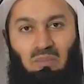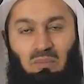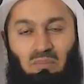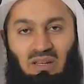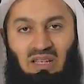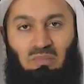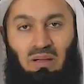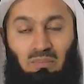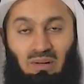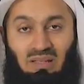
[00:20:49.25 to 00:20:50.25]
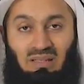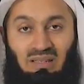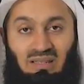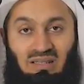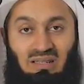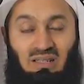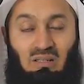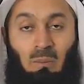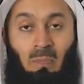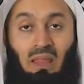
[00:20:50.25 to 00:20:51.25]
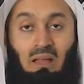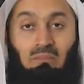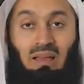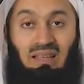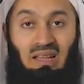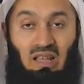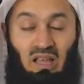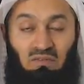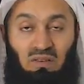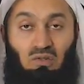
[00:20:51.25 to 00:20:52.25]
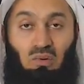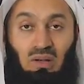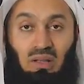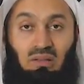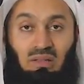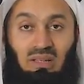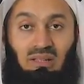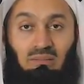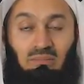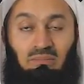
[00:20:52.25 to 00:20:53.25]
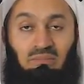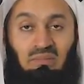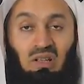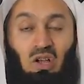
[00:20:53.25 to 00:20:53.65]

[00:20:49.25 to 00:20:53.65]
But please, my brothers and sisters, make an effort to learn the deen.